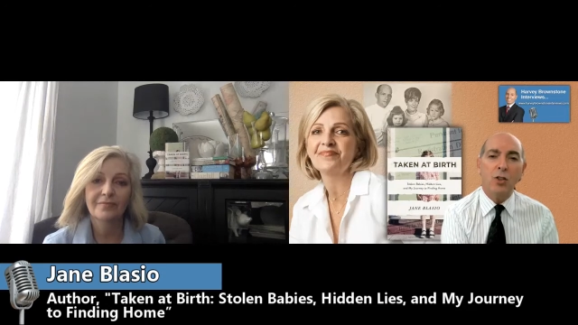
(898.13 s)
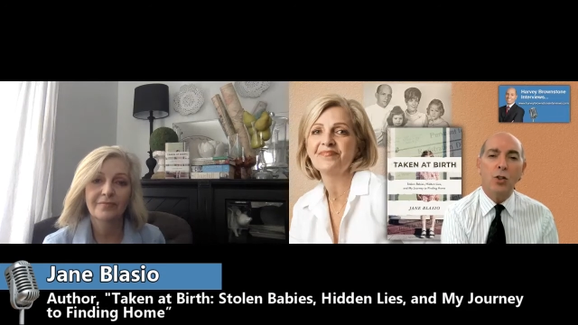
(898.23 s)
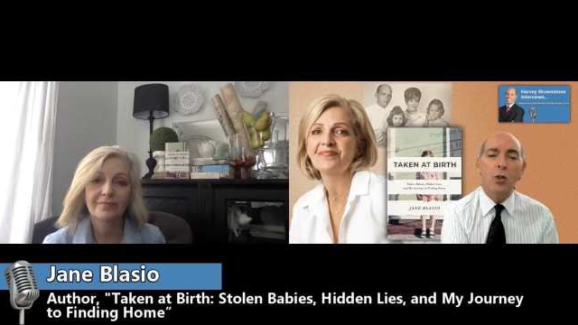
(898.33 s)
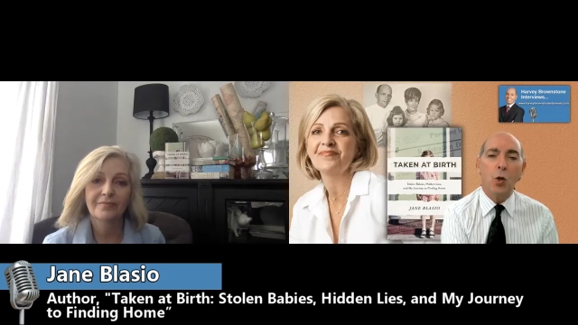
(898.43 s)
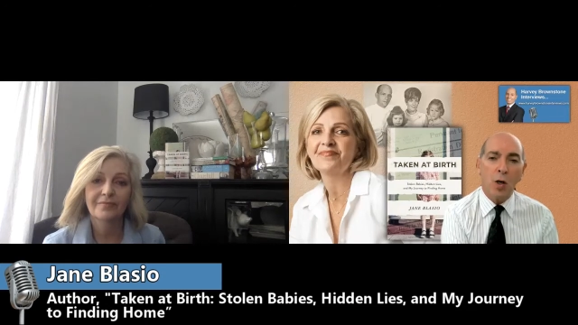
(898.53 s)

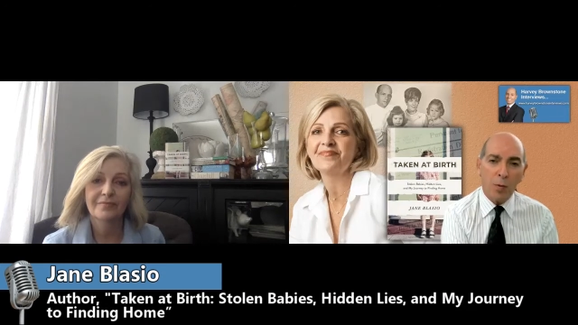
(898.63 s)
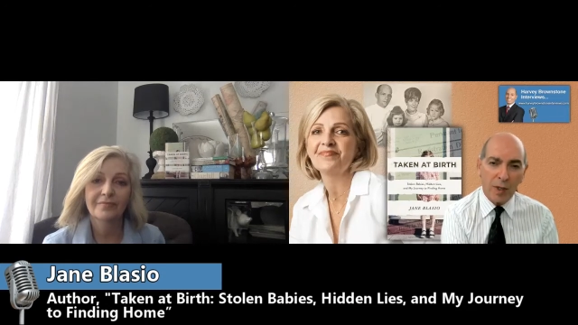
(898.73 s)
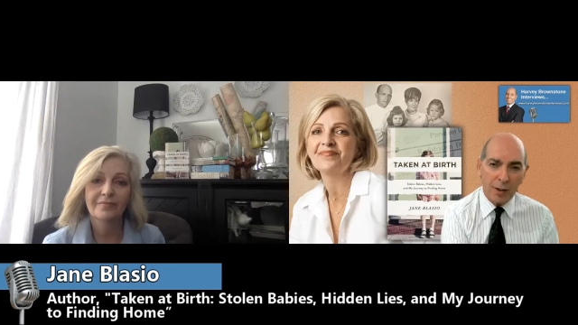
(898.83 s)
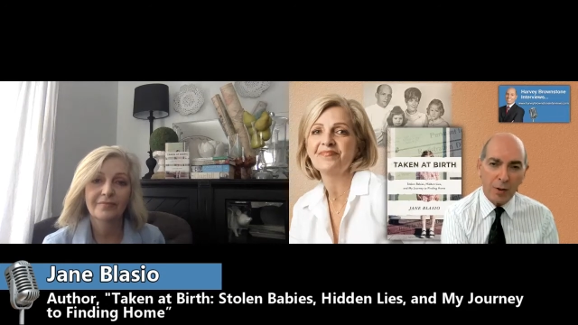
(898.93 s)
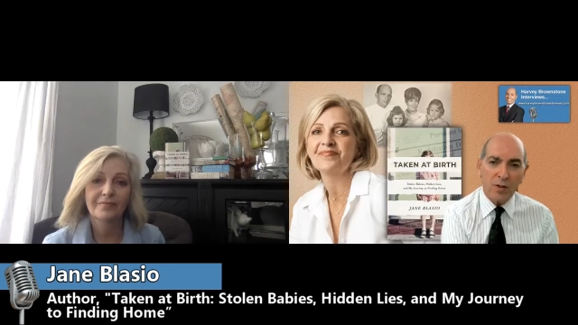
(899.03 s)
Speaker 1: to your
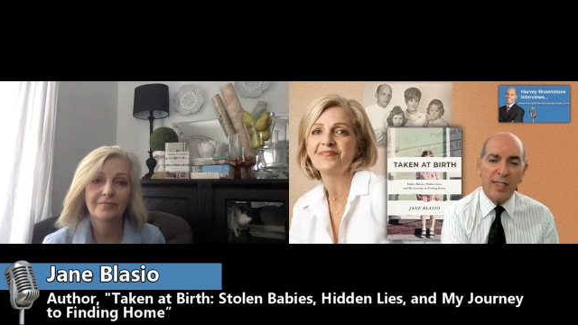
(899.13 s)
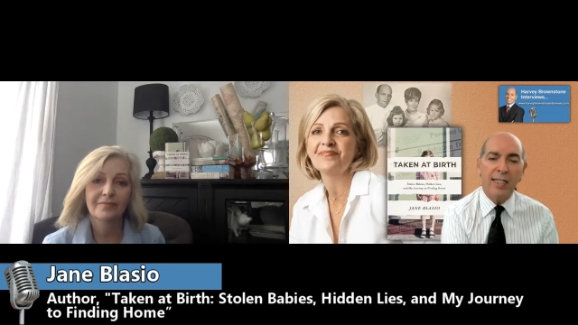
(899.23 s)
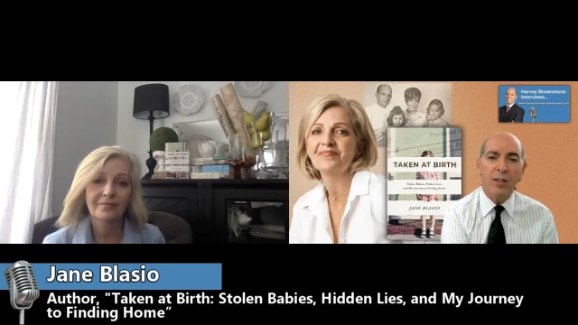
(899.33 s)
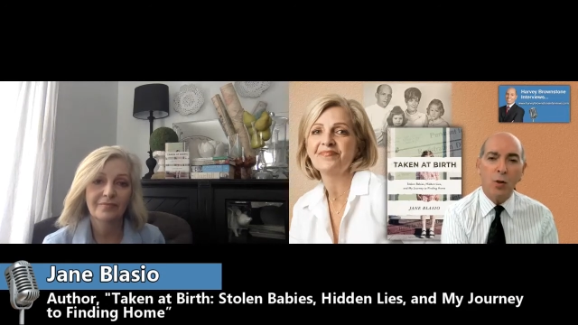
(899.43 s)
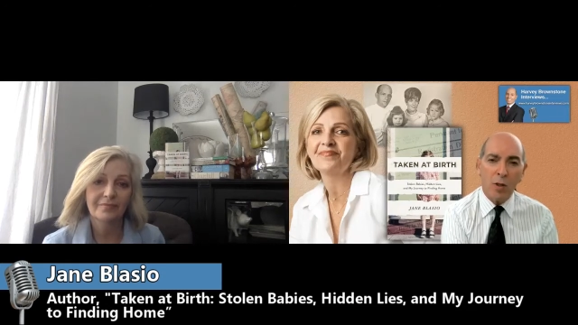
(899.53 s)
readers
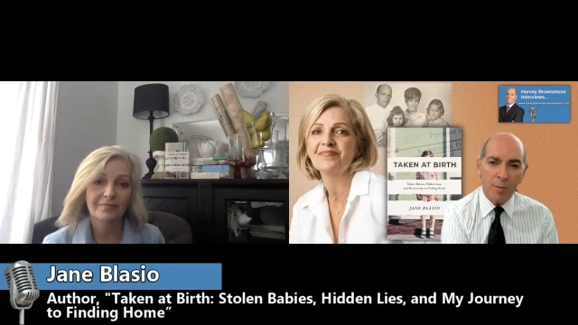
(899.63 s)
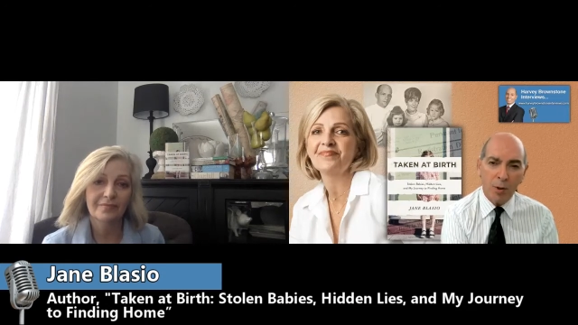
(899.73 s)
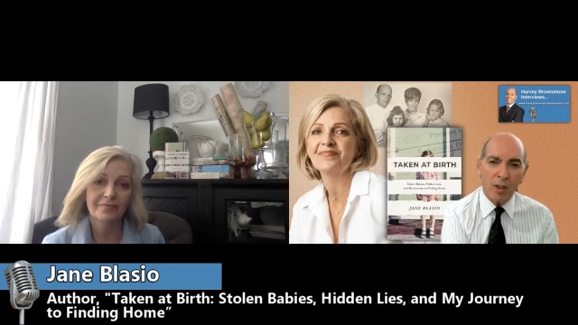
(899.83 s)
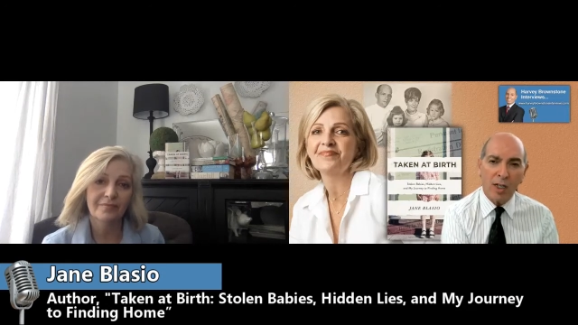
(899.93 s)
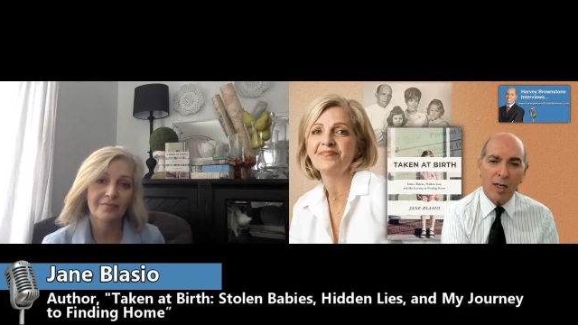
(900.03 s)
in your
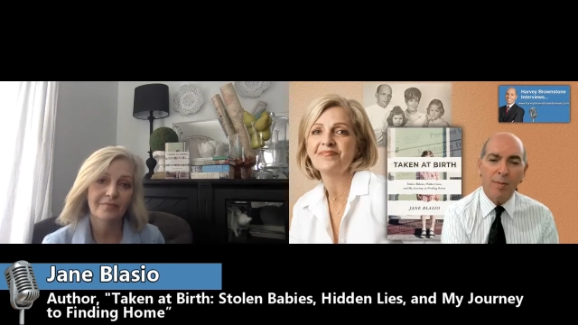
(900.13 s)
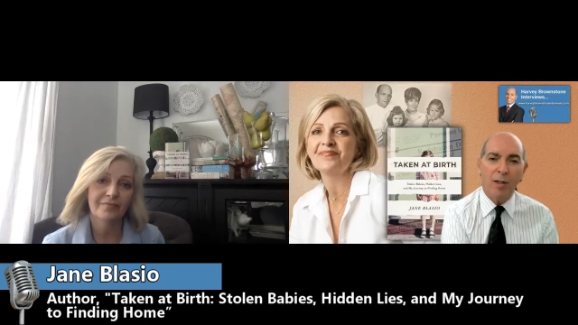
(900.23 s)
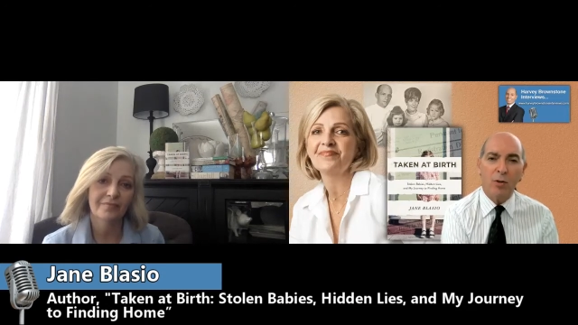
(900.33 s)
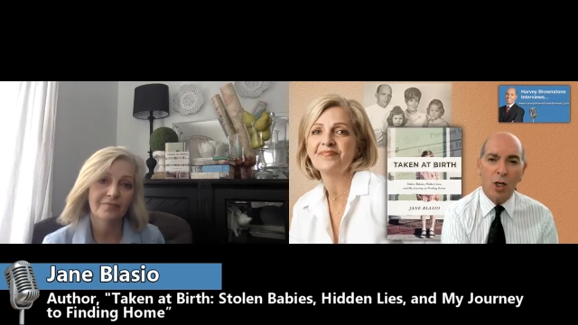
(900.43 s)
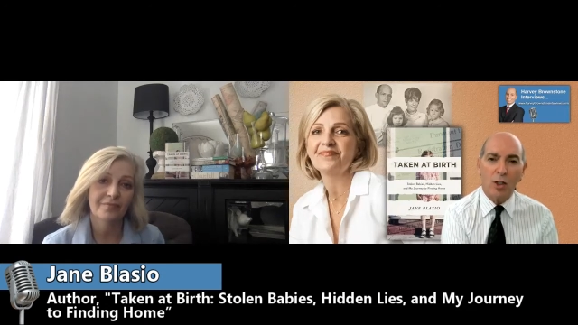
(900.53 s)
book
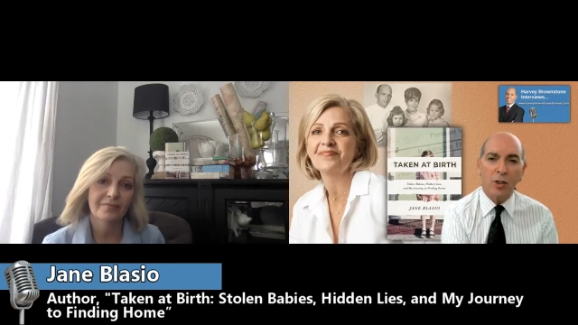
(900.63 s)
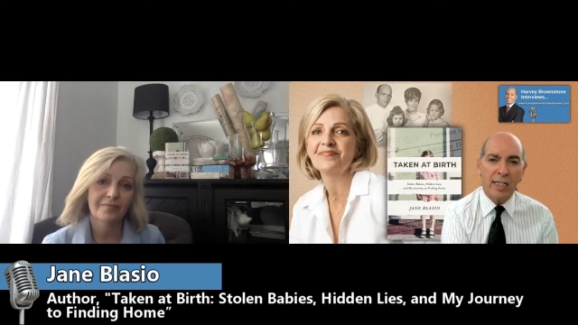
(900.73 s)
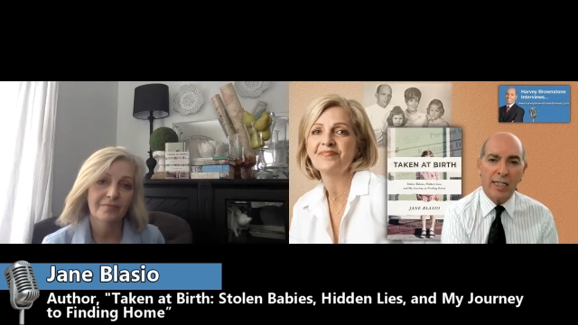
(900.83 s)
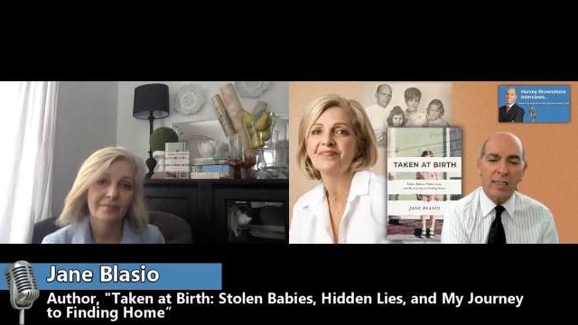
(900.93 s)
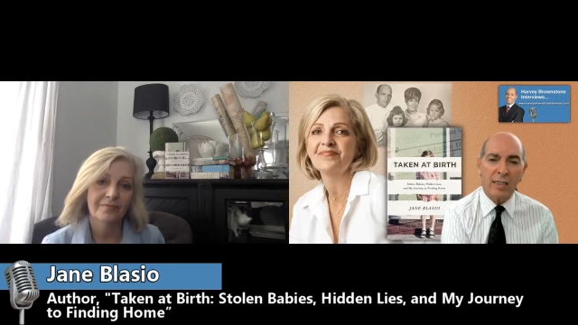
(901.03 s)
about
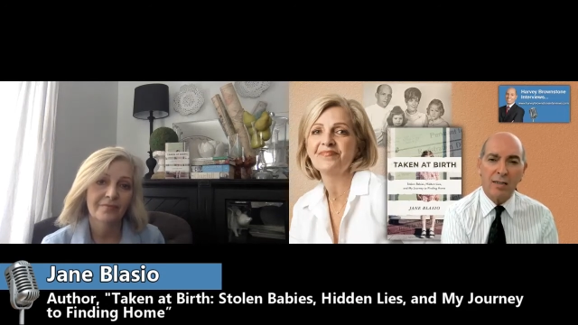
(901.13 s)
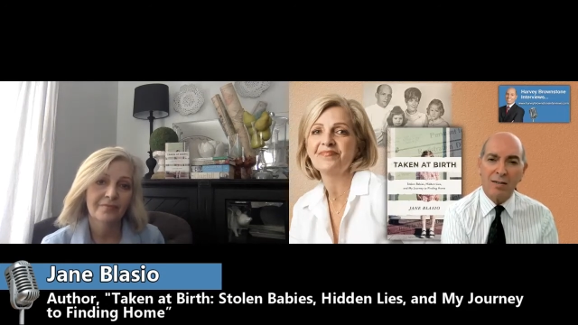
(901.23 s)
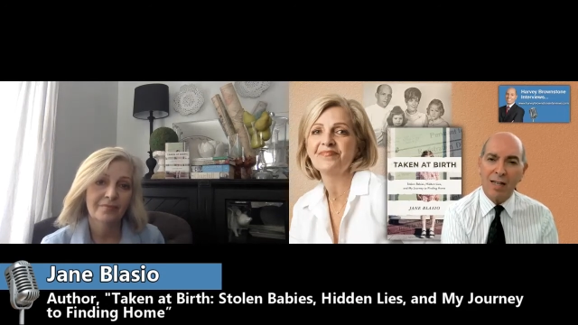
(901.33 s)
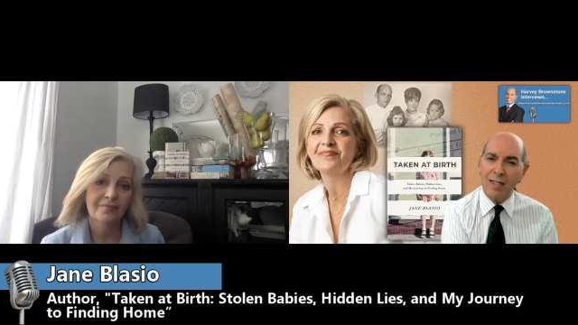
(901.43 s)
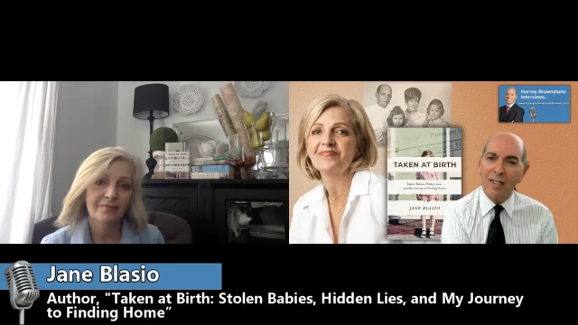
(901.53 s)
Dr. Hicks?
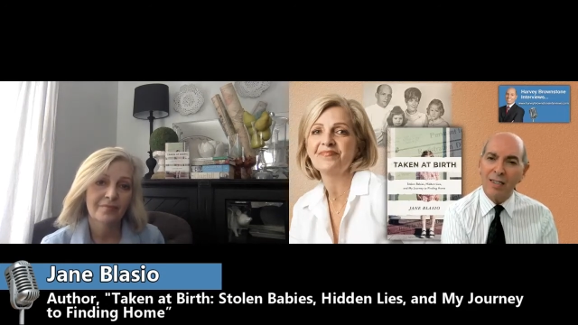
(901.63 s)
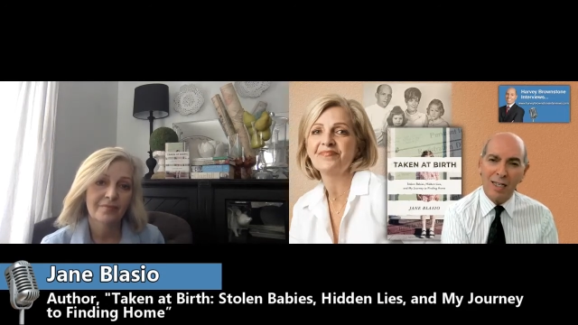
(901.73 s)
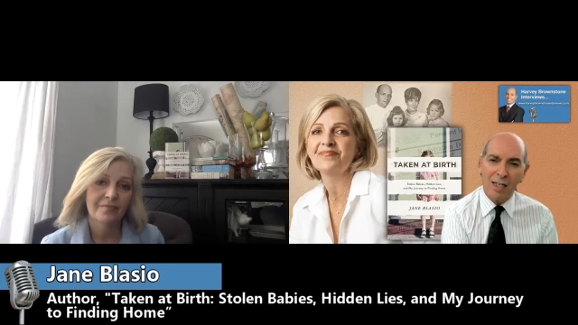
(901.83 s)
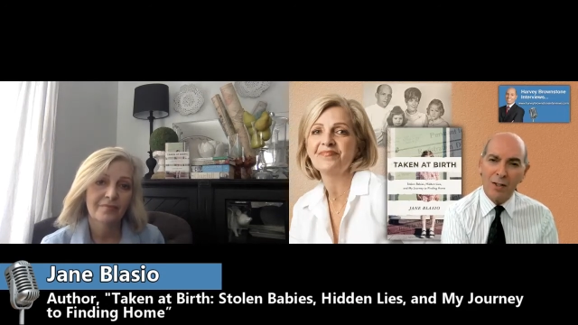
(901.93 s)
Because I got to tell